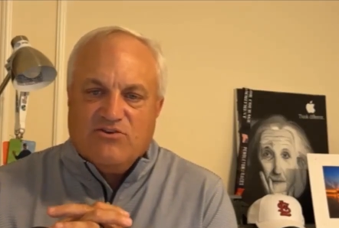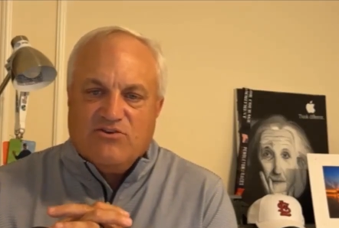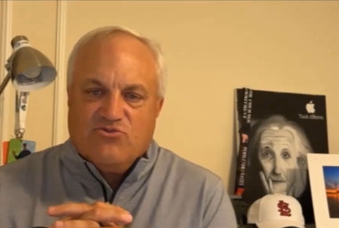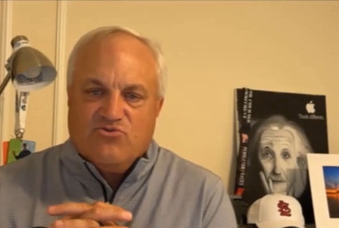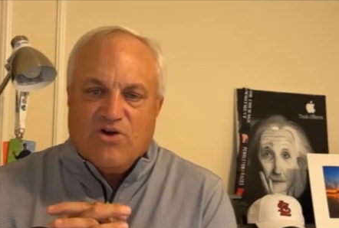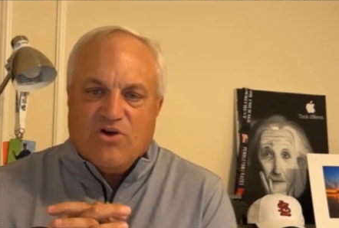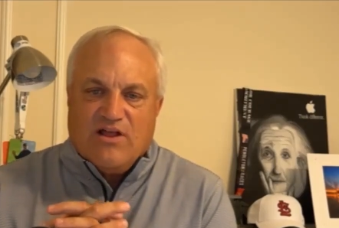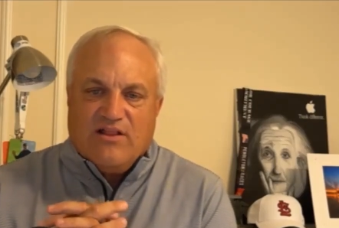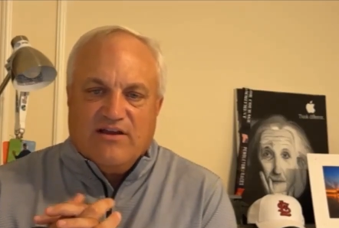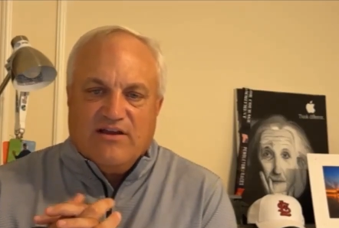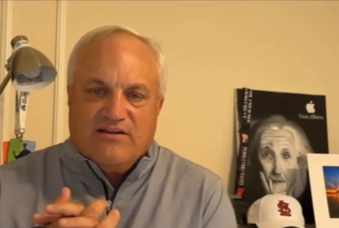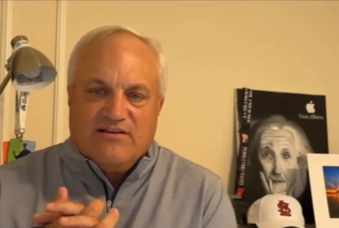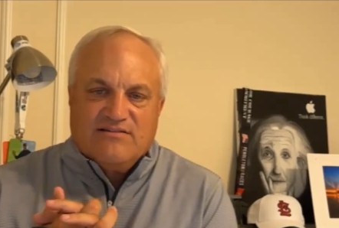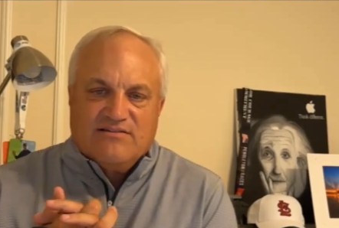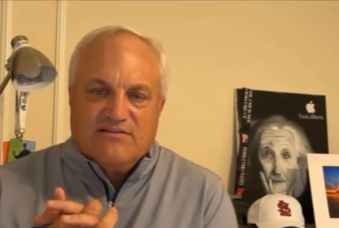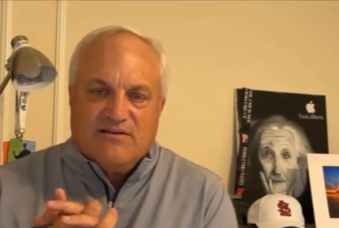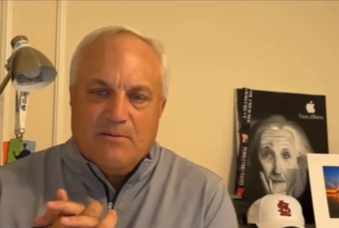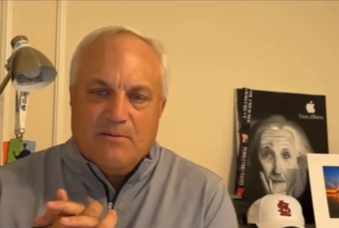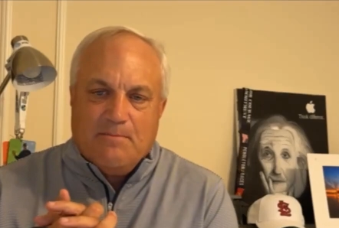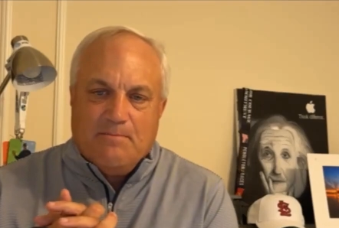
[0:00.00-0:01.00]

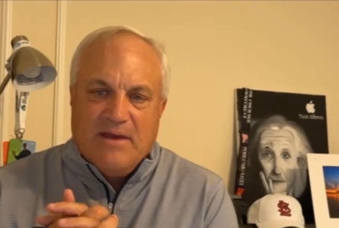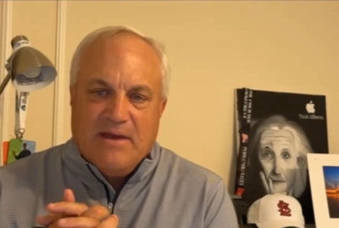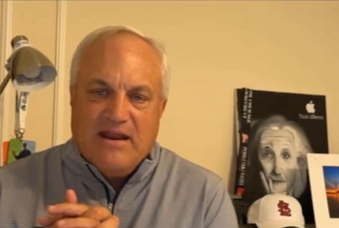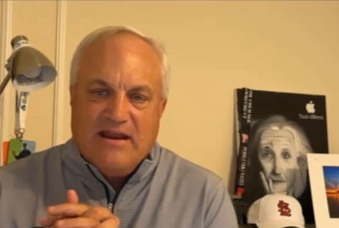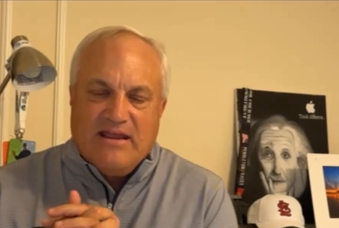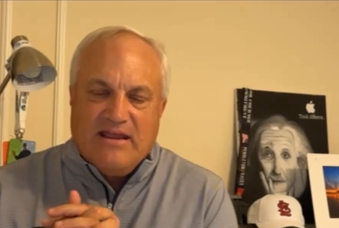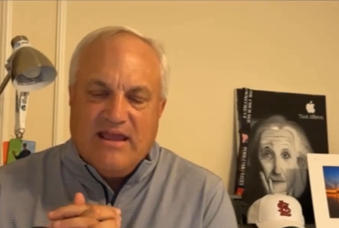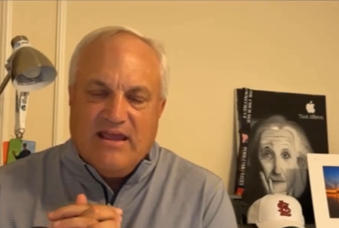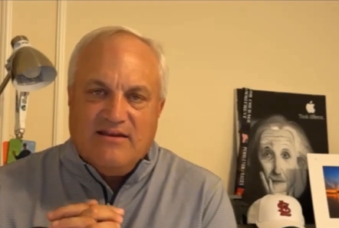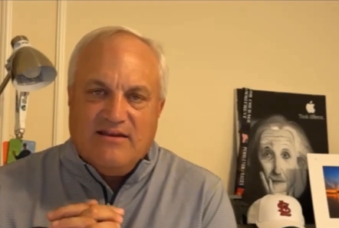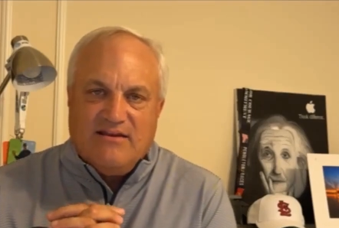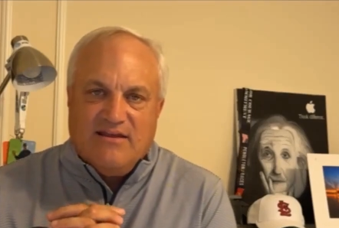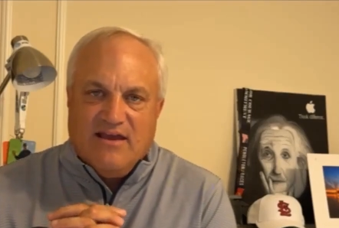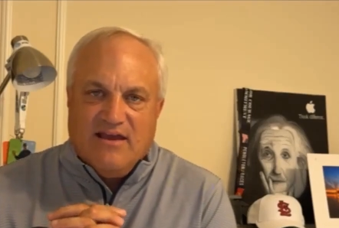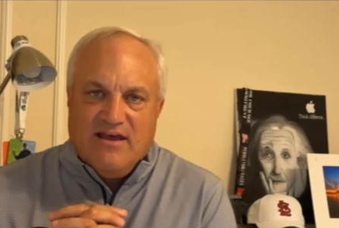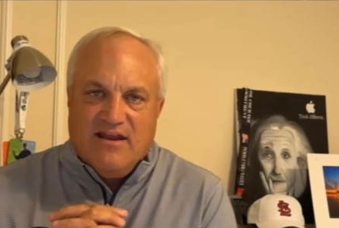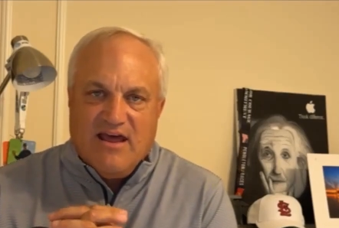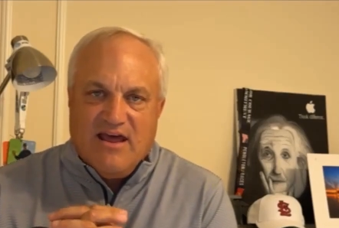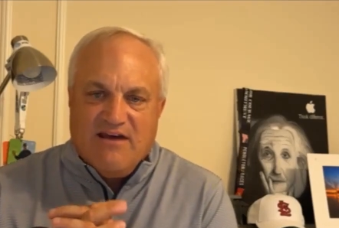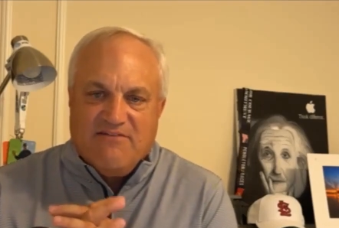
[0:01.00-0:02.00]
Speaker 1: Trellix, Medigate,
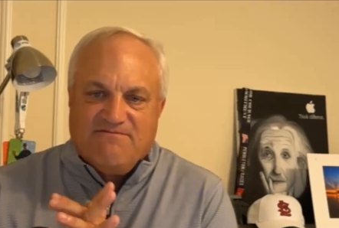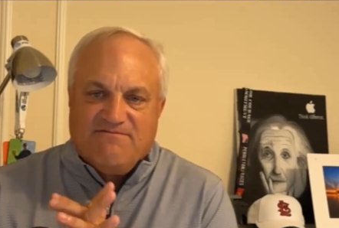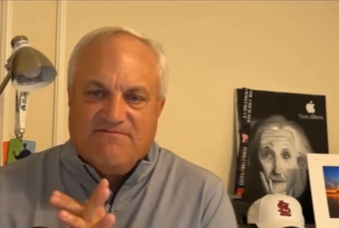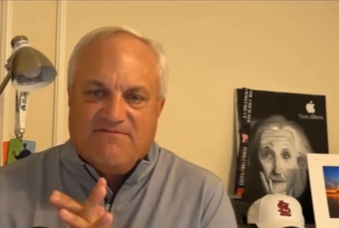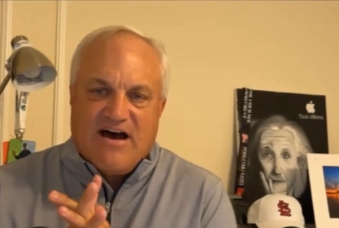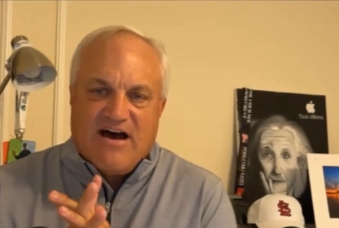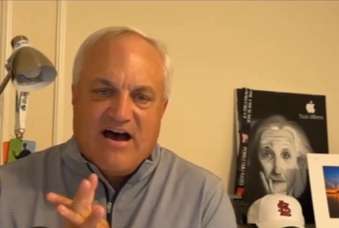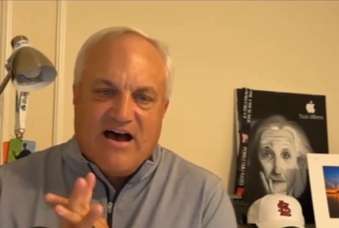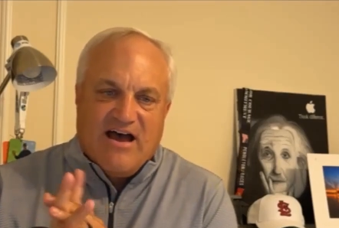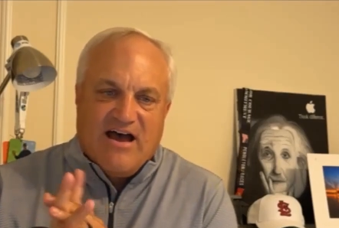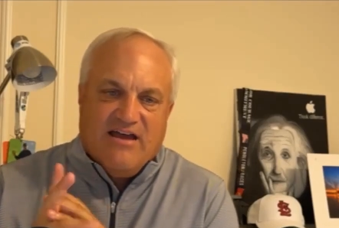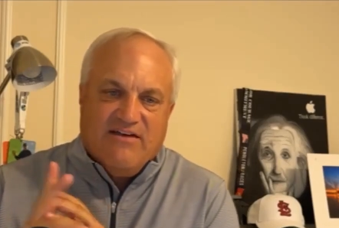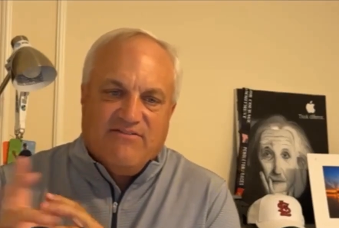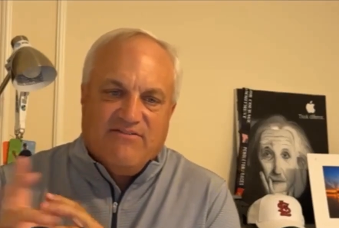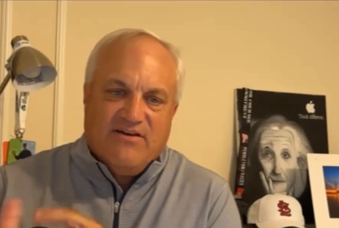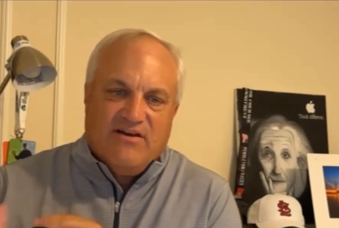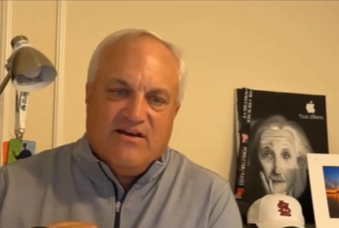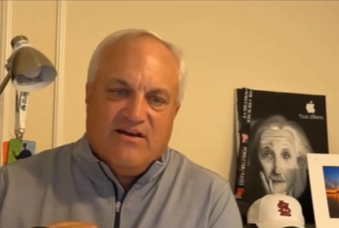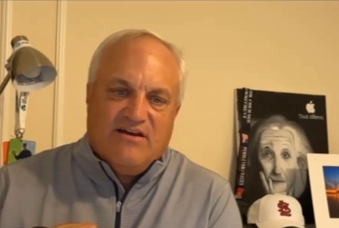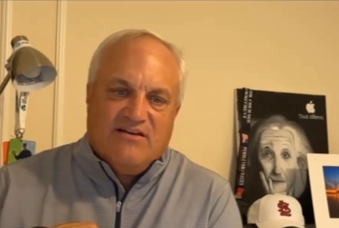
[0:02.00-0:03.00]
and F five.